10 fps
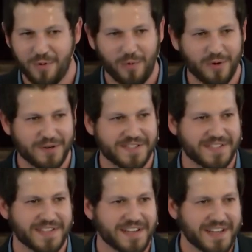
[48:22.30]

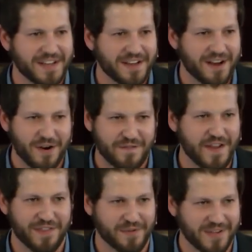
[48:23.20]
rewards our
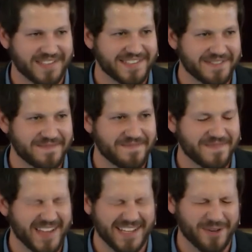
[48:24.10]
faithfulness.
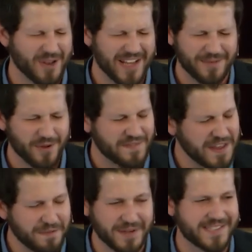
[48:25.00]
Like you're like, well, oh,
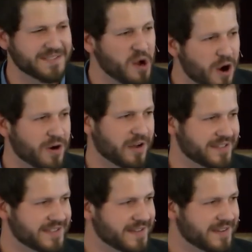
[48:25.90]
faithfulness is hard,
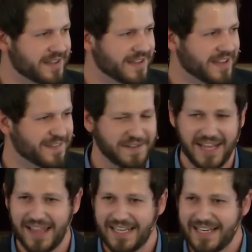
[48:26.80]
Austin.
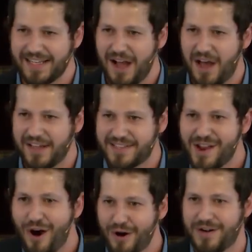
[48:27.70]
Fidelity to God, it's
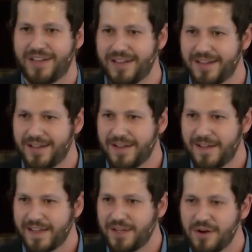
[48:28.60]
hard.
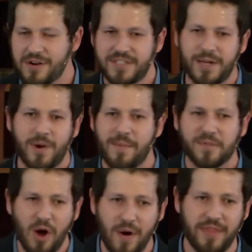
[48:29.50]
Like you don't understand what I'm
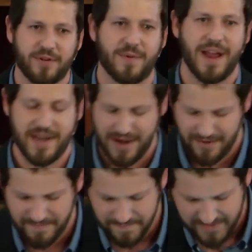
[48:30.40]
going through right
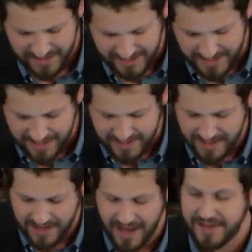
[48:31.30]
now. And, and,
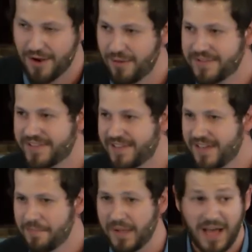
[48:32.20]
and I don't,
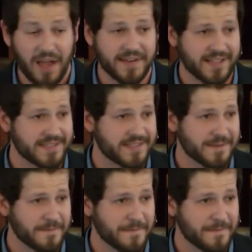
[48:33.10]
but God does